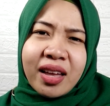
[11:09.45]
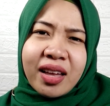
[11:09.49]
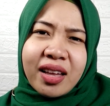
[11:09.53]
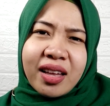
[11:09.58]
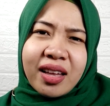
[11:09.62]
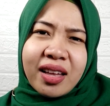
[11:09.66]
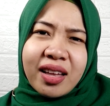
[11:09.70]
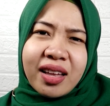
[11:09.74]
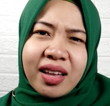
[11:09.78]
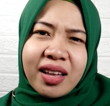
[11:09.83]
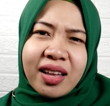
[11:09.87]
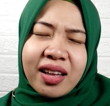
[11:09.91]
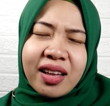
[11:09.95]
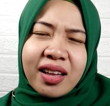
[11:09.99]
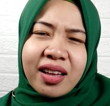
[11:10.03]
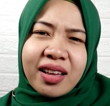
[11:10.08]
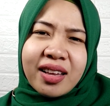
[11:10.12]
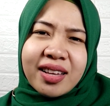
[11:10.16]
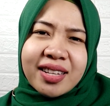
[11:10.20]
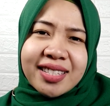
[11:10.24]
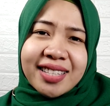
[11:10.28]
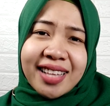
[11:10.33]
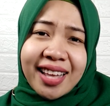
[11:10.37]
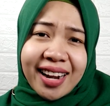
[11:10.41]

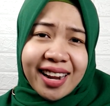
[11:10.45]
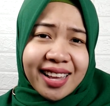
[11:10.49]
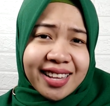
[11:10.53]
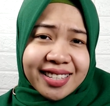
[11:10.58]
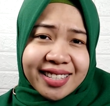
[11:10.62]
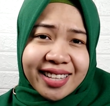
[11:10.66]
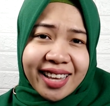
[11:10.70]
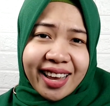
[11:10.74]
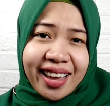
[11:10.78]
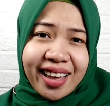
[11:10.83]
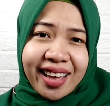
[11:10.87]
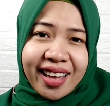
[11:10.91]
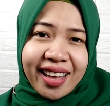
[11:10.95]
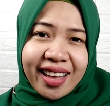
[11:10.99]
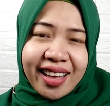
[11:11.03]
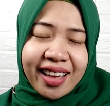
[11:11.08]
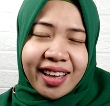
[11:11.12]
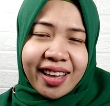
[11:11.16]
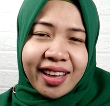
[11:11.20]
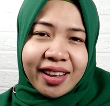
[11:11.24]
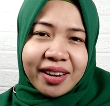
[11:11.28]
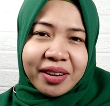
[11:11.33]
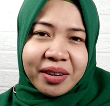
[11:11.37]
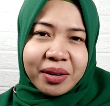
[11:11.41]
Sarah
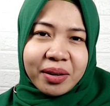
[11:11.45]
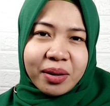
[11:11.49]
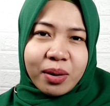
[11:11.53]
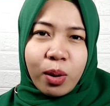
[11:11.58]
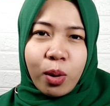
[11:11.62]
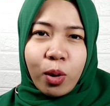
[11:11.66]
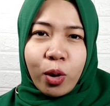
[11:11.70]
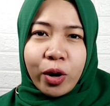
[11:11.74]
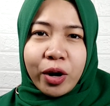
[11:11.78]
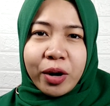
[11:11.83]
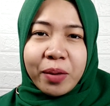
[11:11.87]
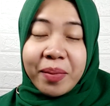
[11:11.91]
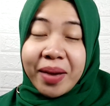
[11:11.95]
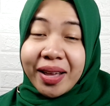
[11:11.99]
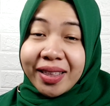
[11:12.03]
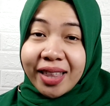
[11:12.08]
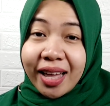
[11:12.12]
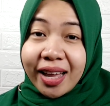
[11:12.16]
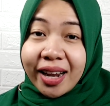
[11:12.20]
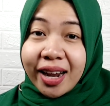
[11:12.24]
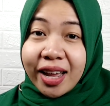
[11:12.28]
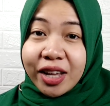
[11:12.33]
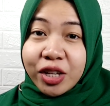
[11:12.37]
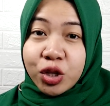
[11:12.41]
Sechan or
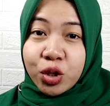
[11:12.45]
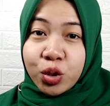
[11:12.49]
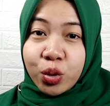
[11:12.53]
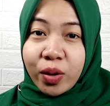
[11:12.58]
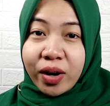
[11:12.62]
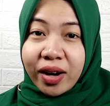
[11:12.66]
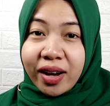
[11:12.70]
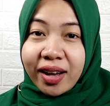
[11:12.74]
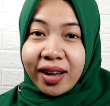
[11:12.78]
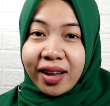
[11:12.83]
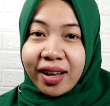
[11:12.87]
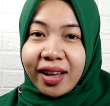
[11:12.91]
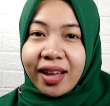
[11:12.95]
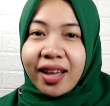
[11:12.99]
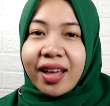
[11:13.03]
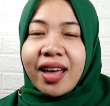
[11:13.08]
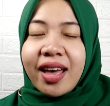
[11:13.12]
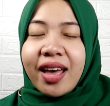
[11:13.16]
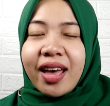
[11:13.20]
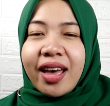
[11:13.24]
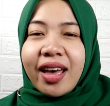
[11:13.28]
Mata Najwa,